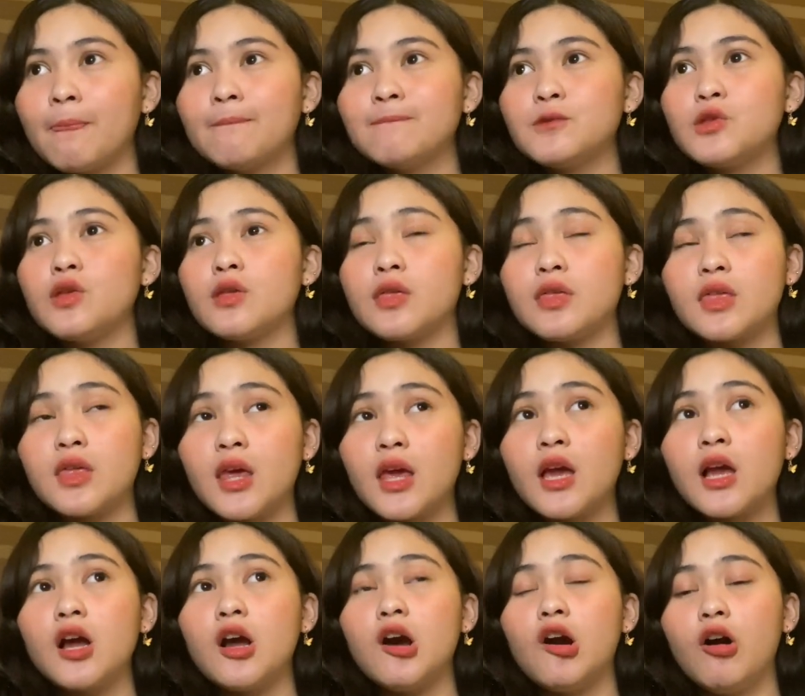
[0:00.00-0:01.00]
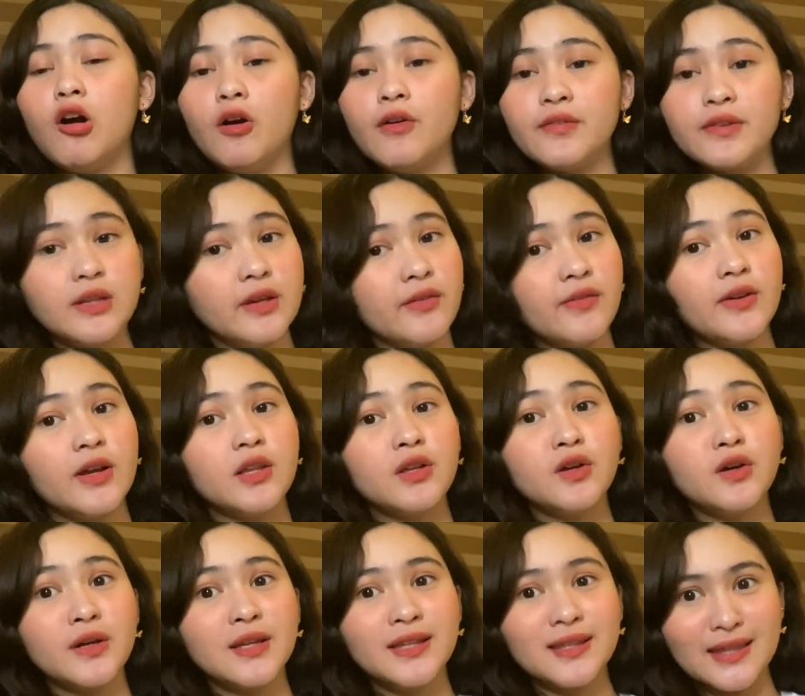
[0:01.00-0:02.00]
to think of different
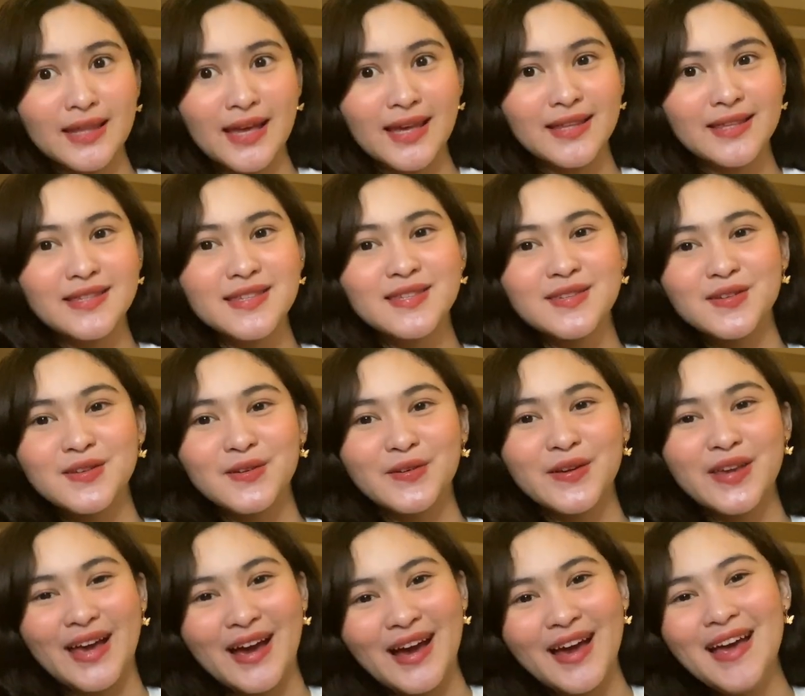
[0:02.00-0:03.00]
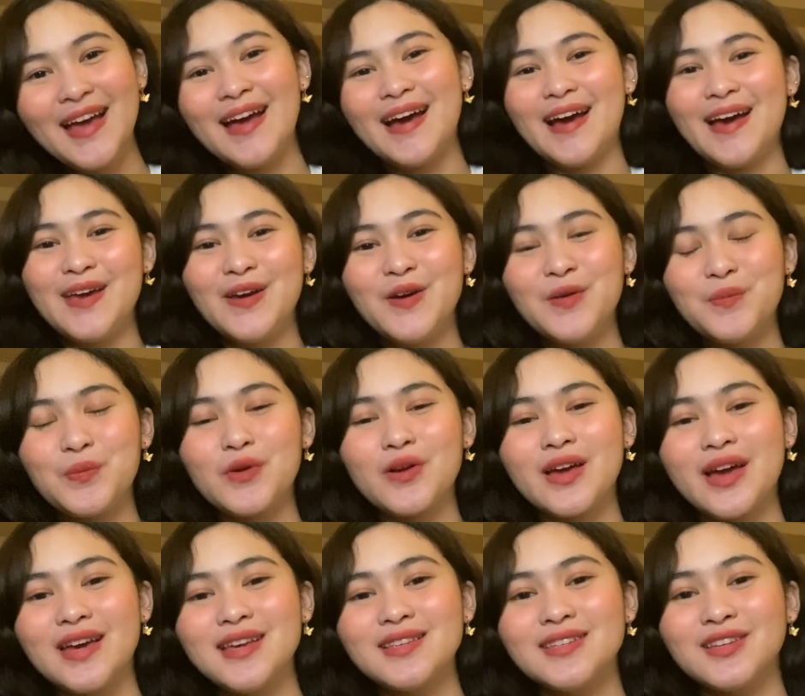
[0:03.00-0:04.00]
content. So yeah, I hope you
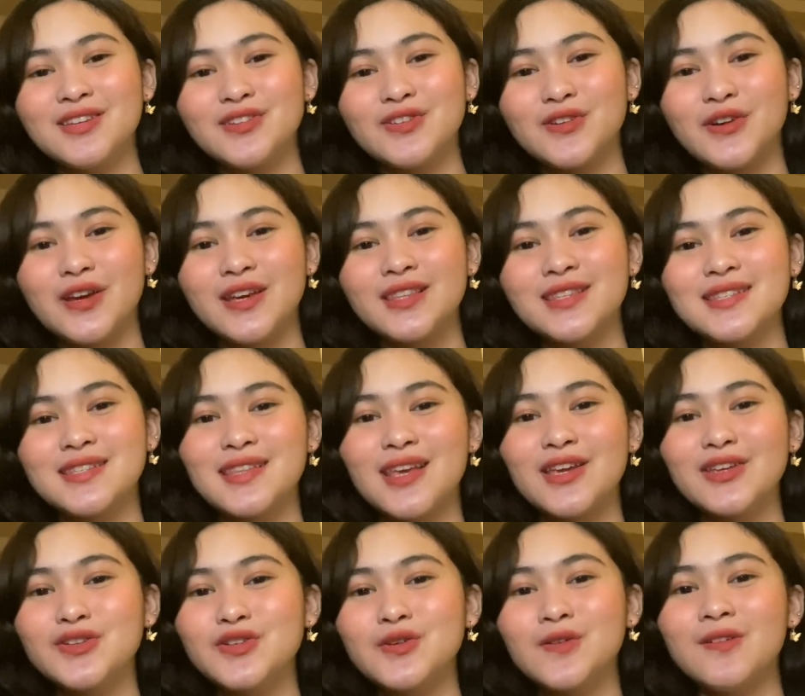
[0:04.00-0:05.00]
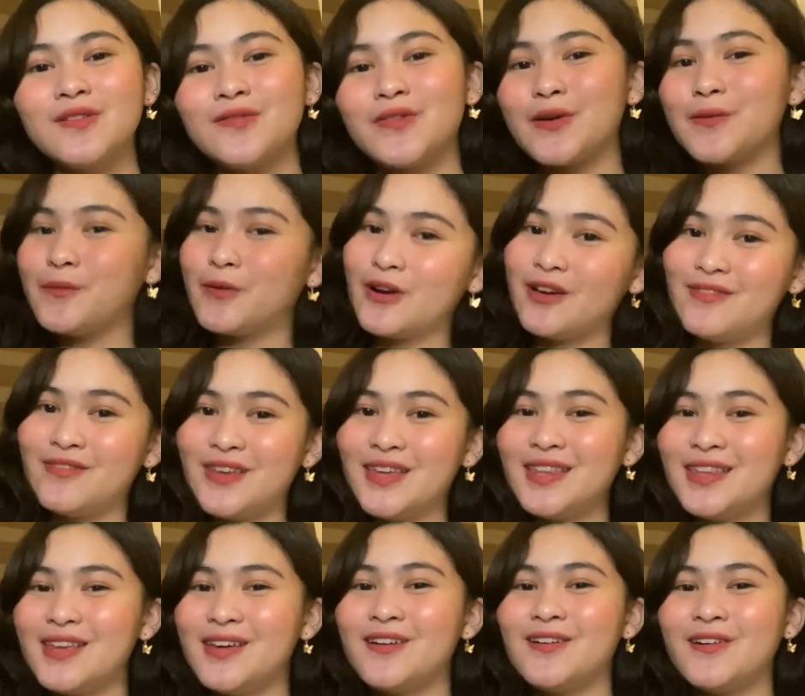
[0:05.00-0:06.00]
guys enjoyed. Stay tuned for more
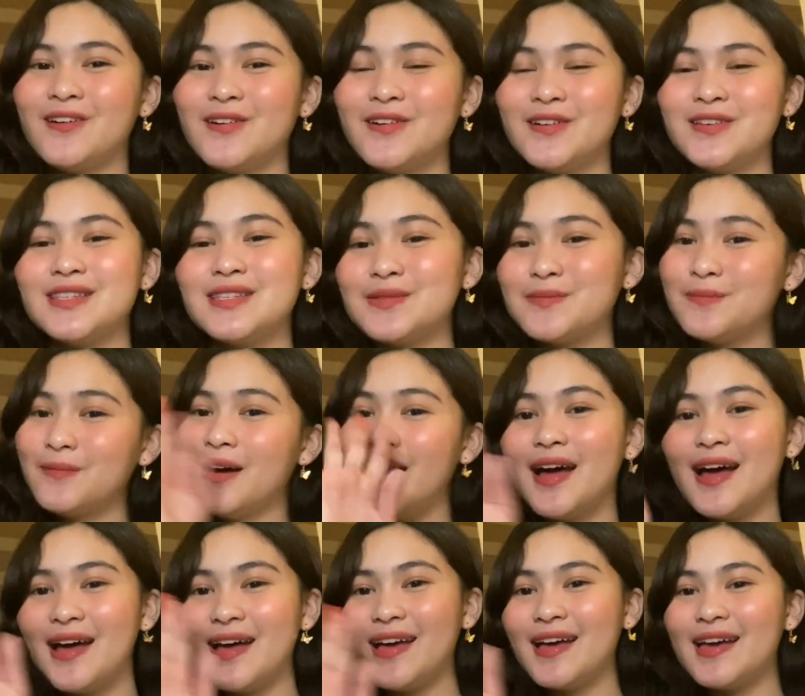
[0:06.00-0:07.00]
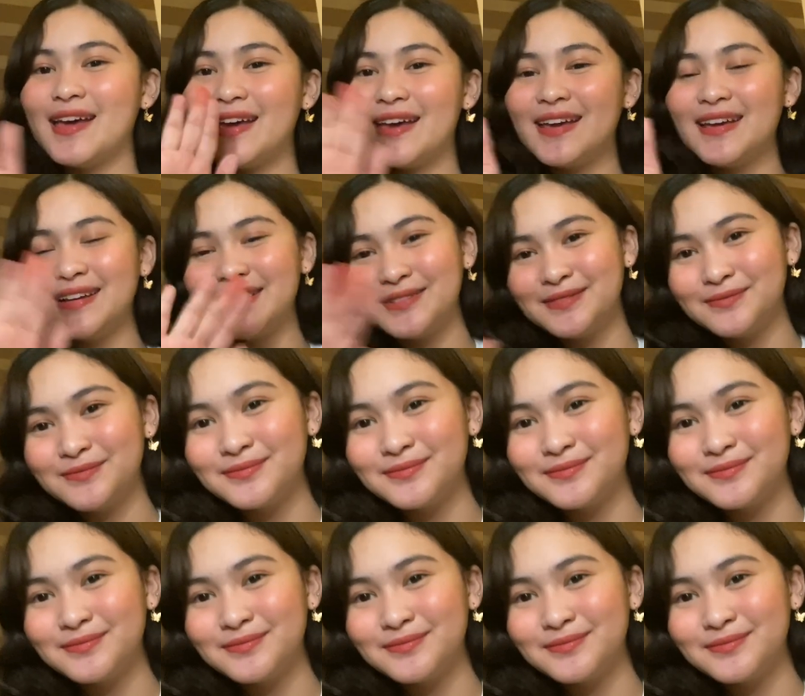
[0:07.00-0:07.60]
videos. Bye!